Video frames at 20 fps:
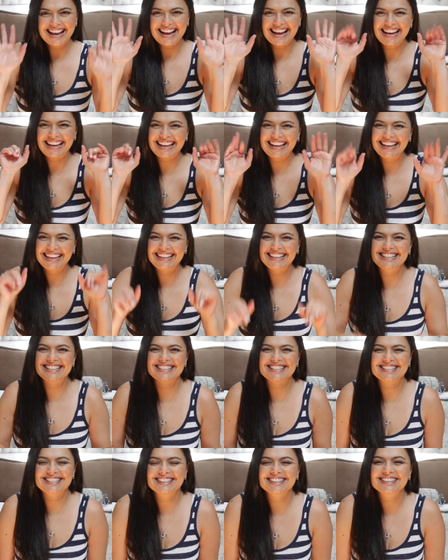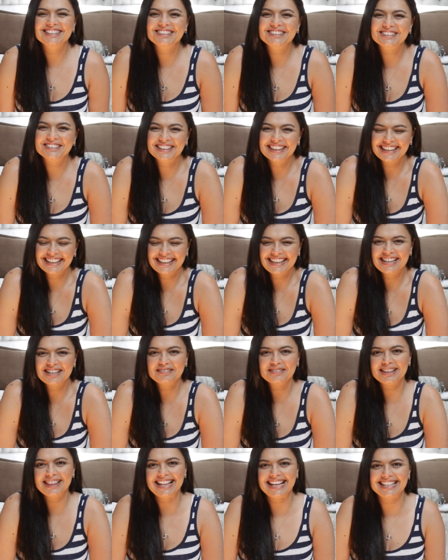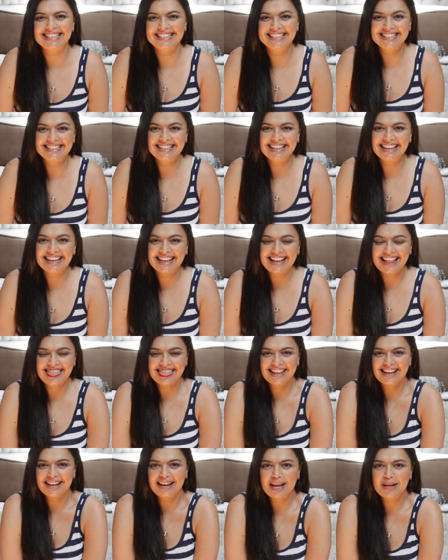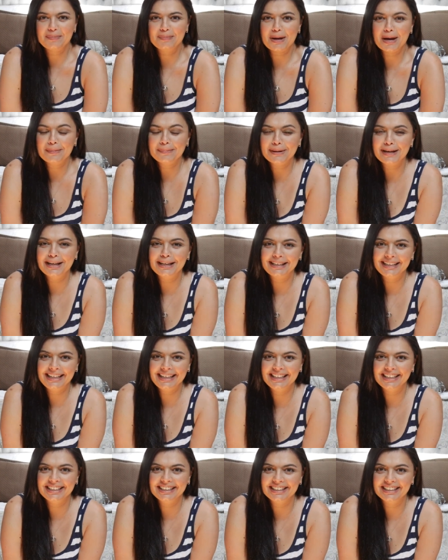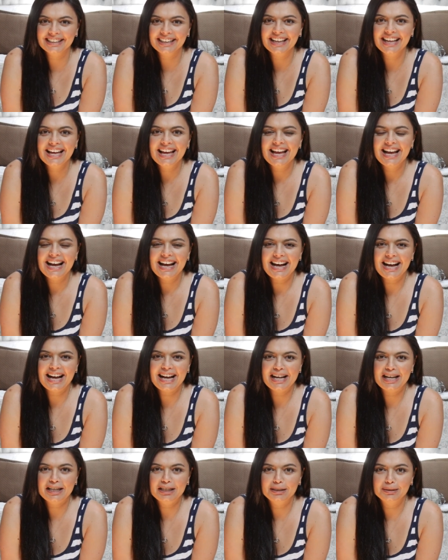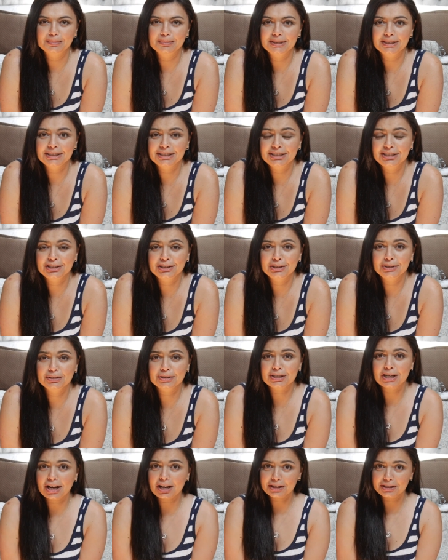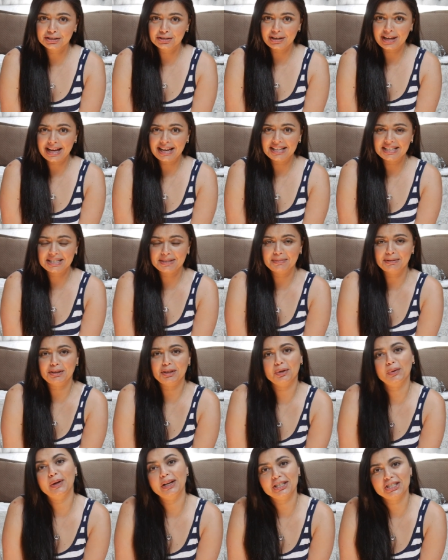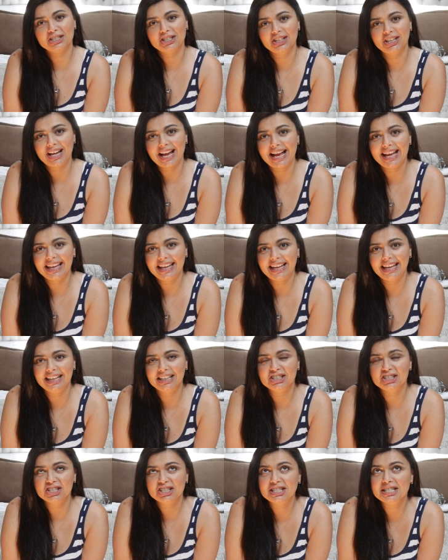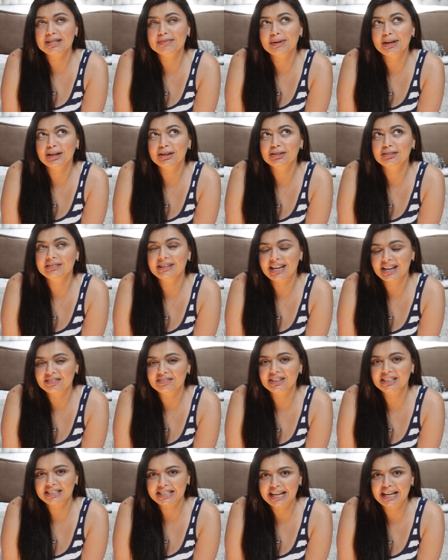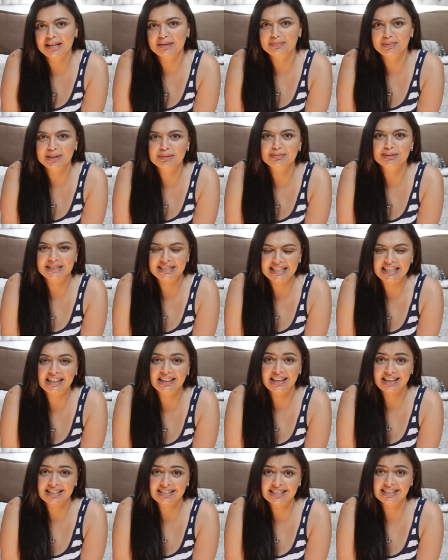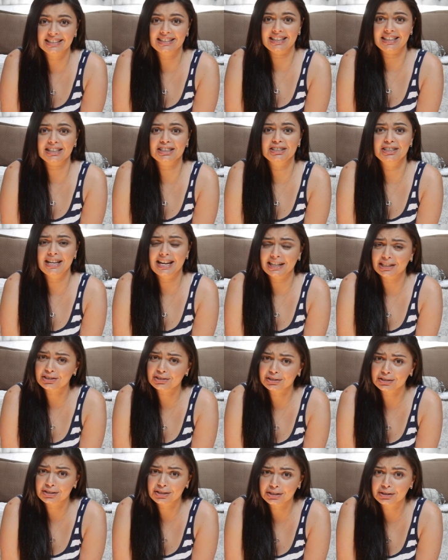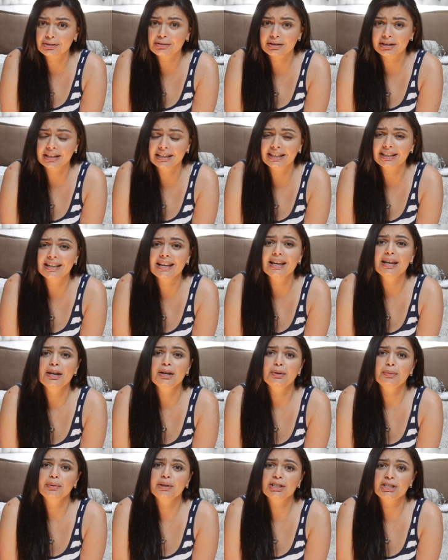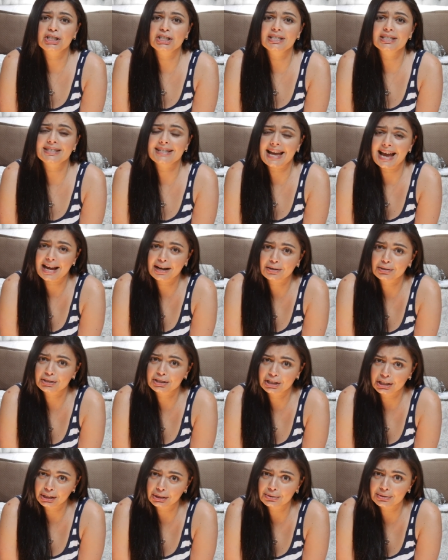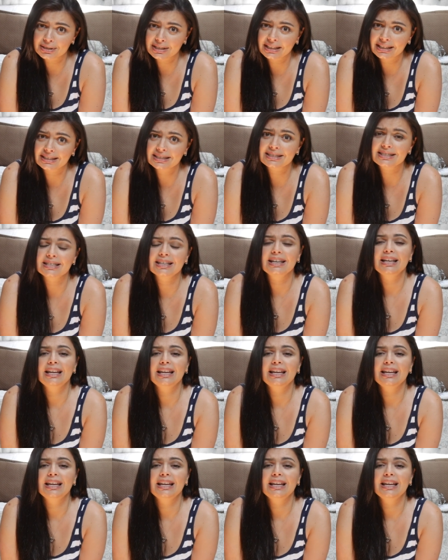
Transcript: Hi guys, Gloria here with Luxy Duck. Thought I'd pop on here to talk to you guys about the question I get just about every time people see Luxy Duck natural deodorant, which is how to use it.